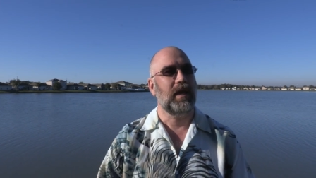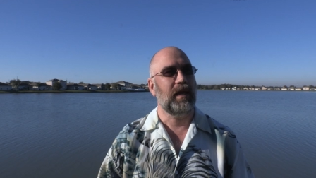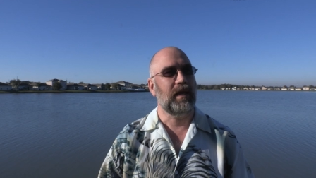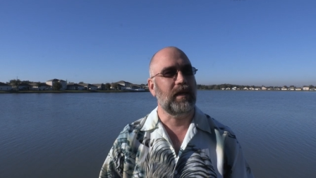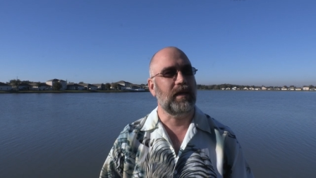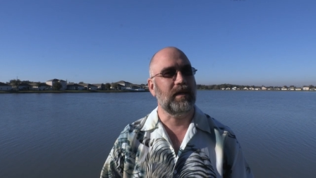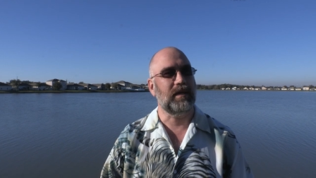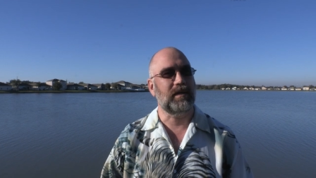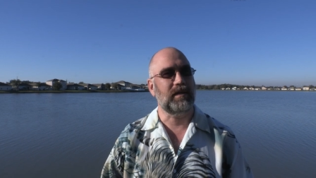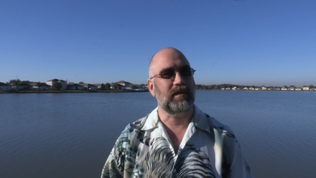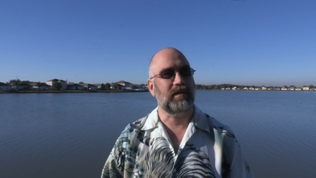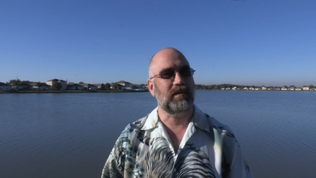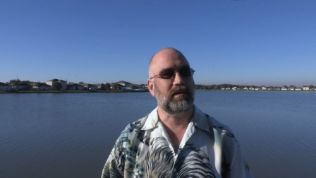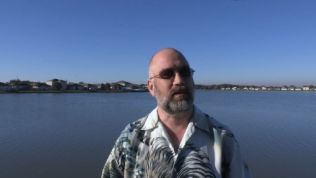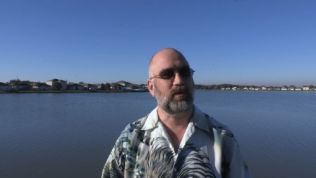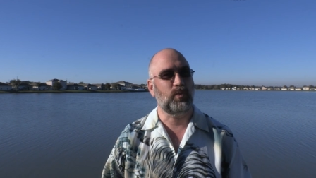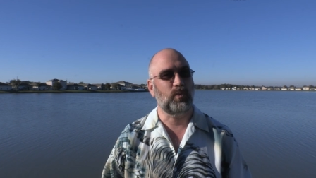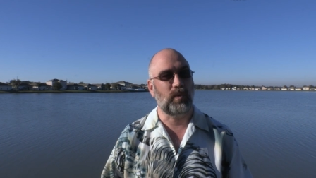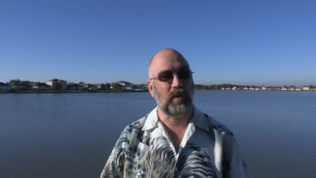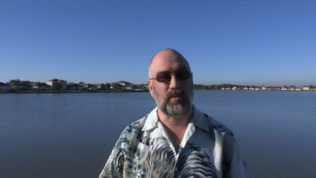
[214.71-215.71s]

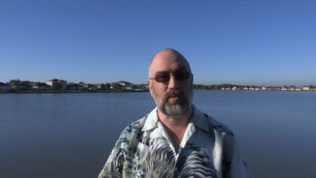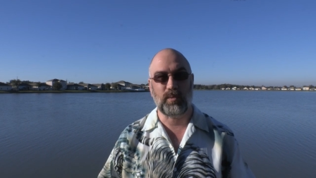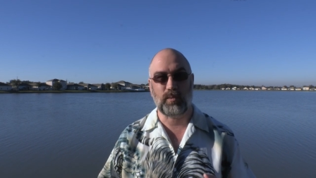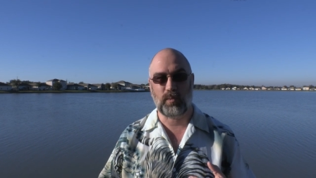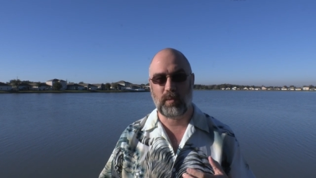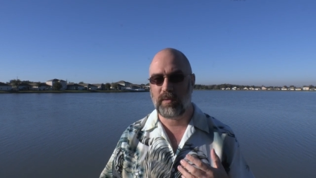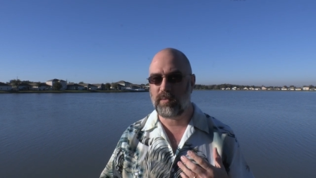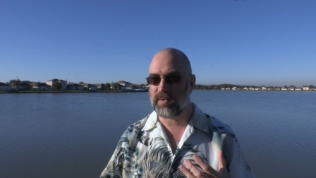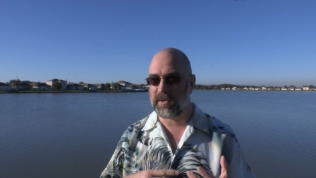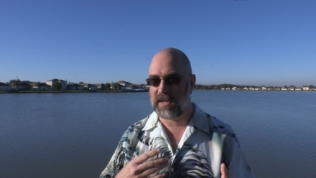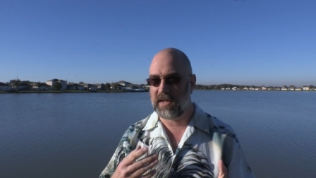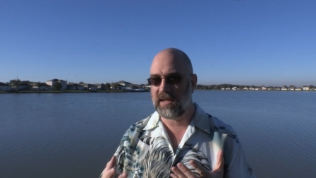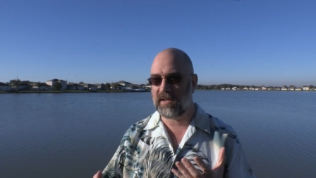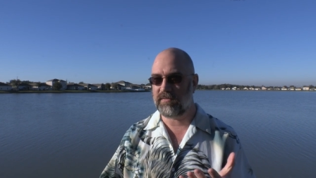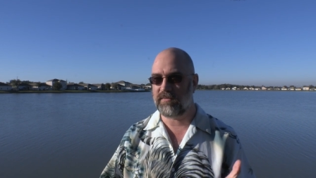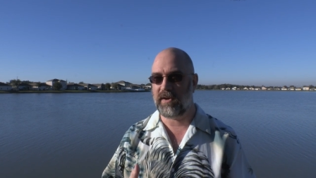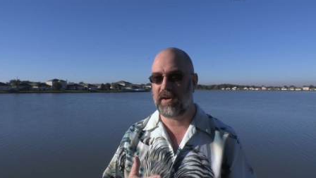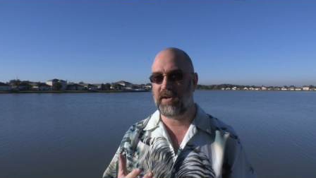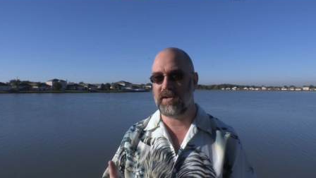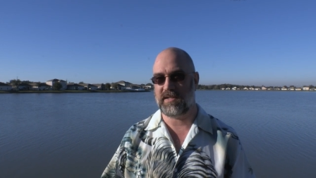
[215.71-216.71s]
and we were, we were
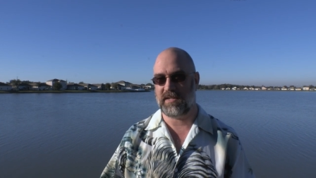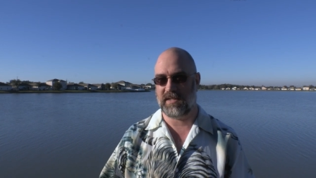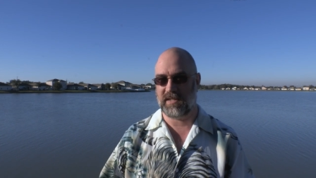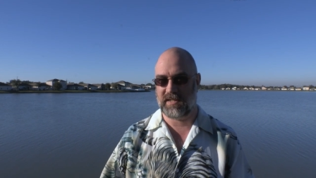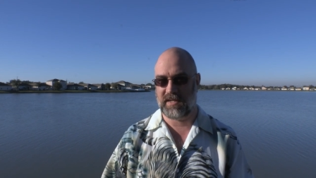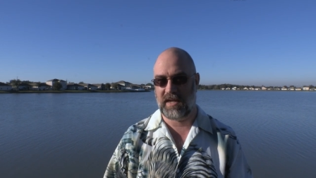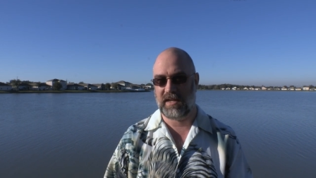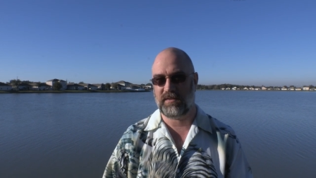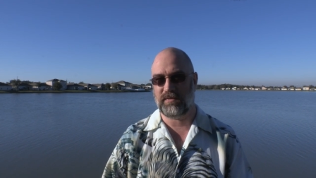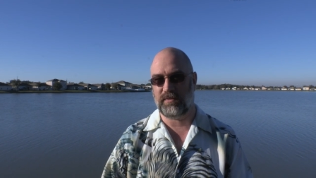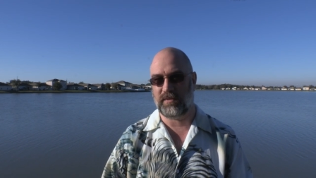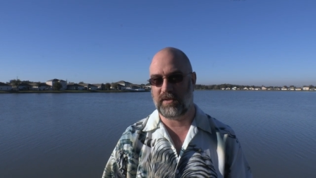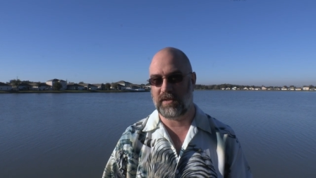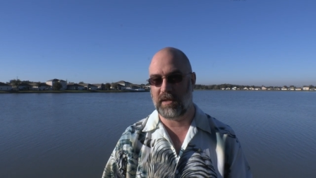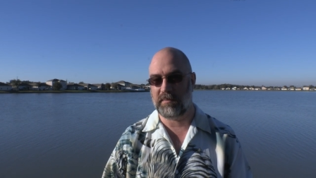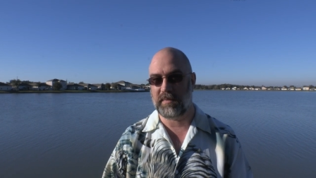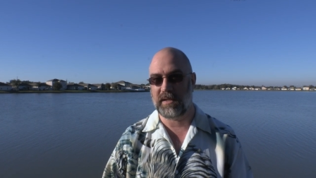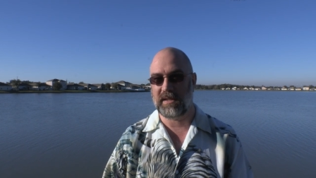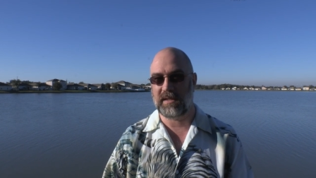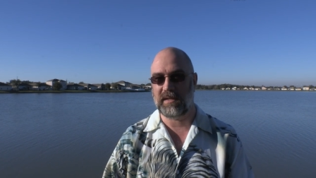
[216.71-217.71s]
getting very
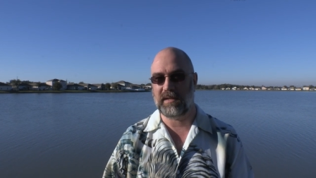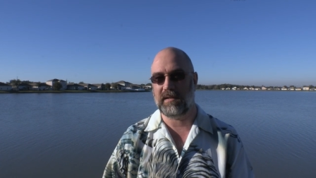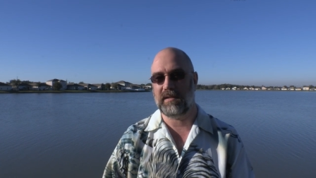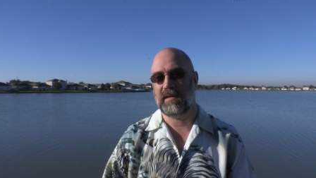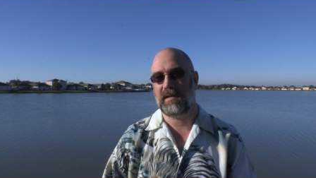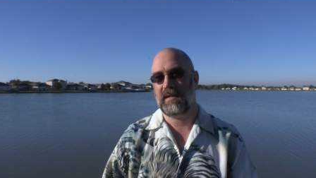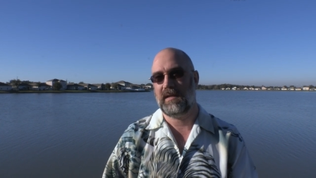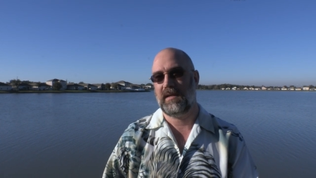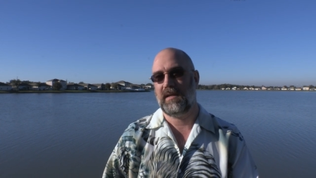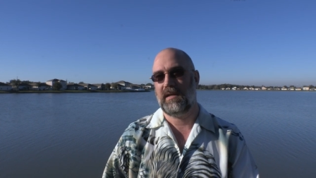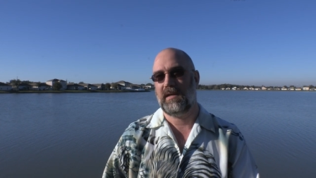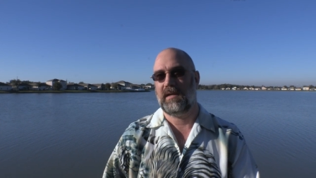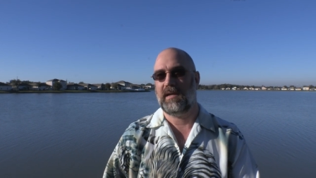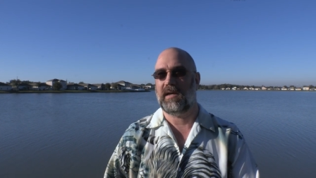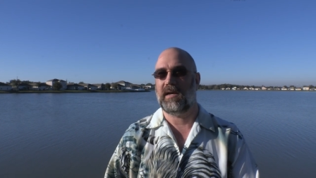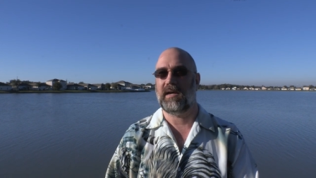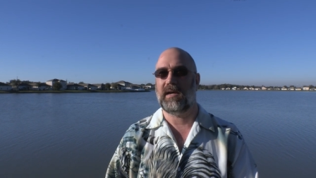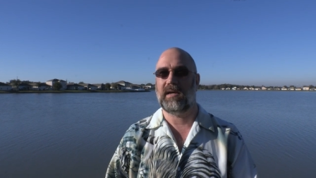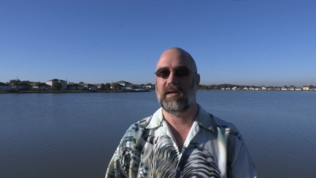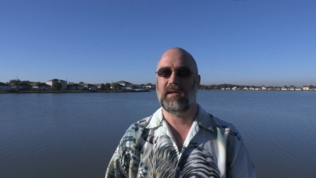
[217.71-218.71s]
successful I mean
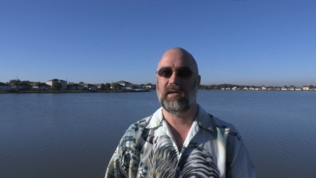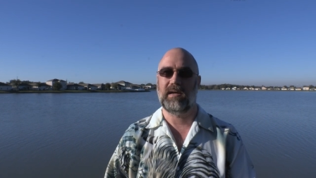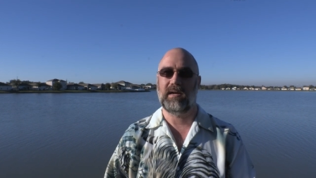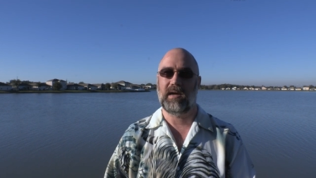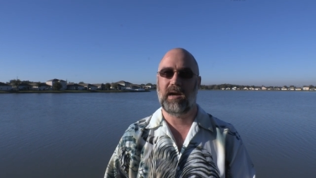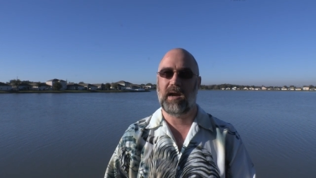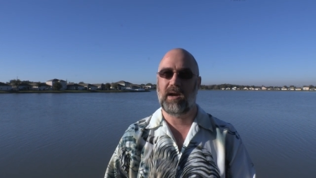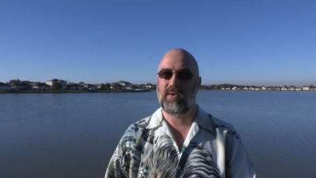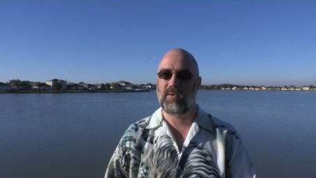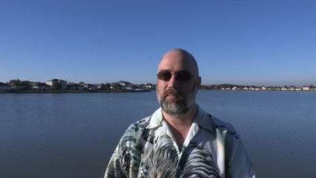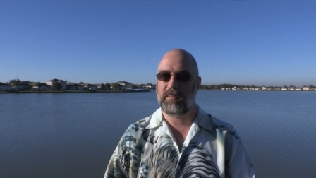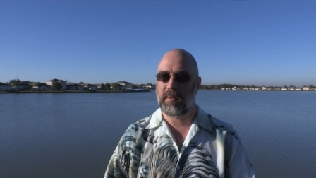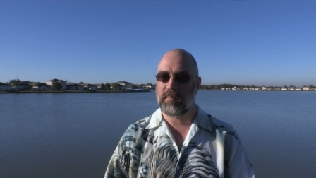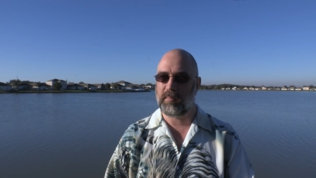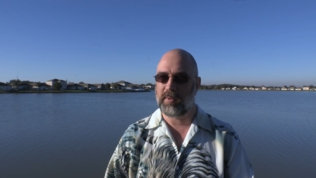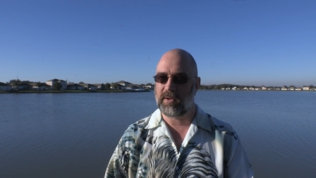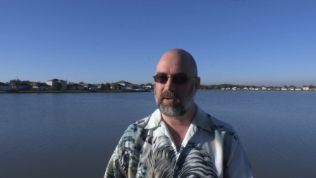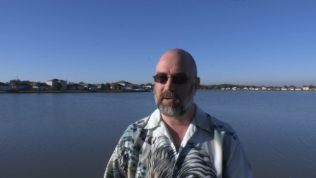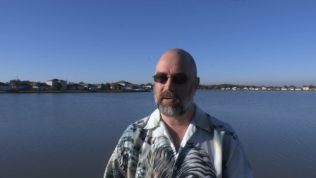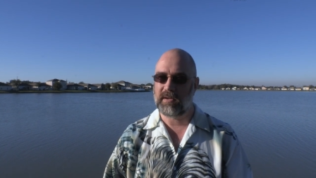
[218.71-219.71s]
uh, I
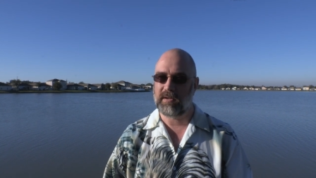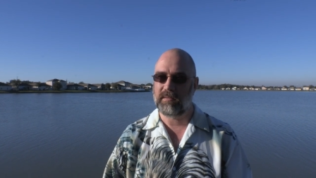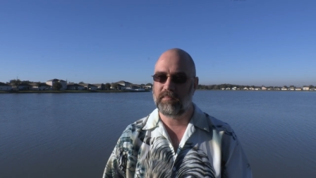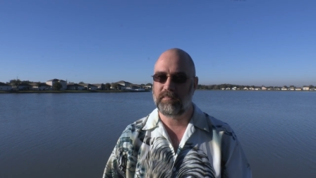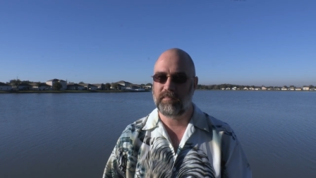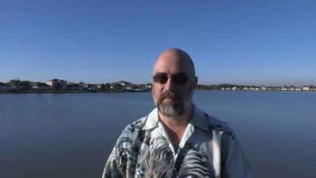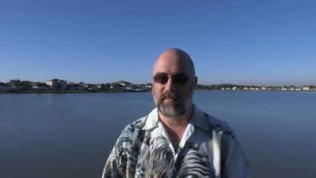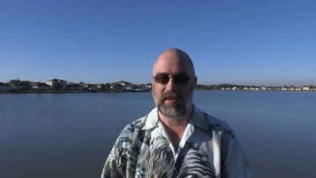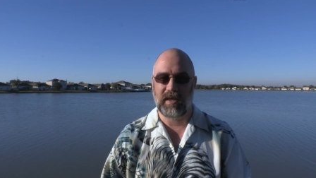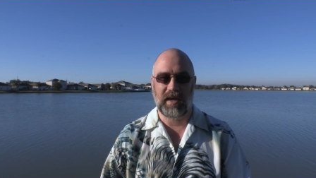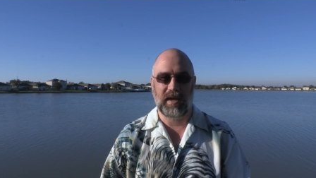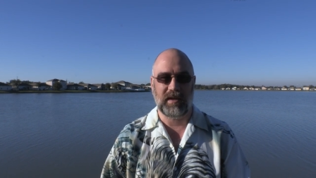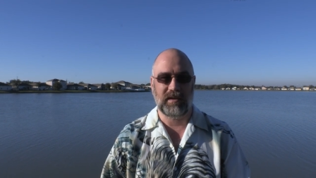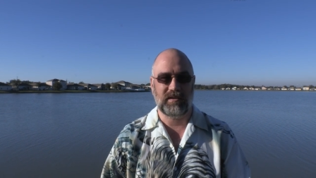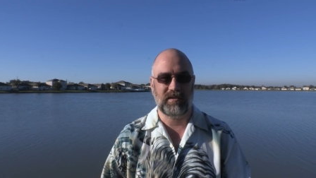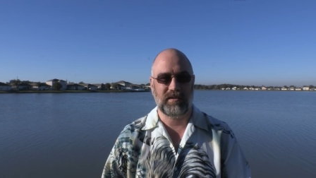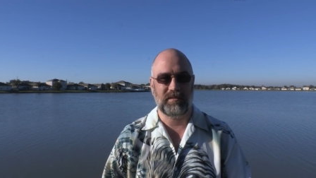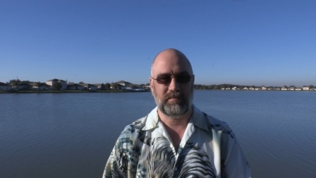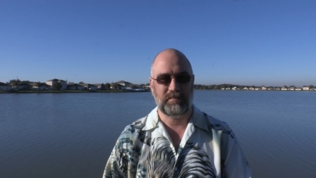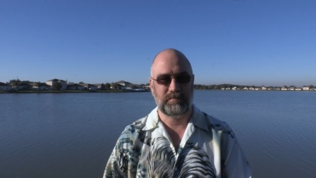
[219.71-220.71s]
remember
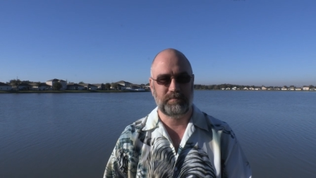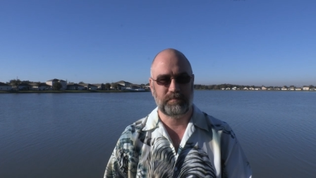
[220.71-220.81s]
that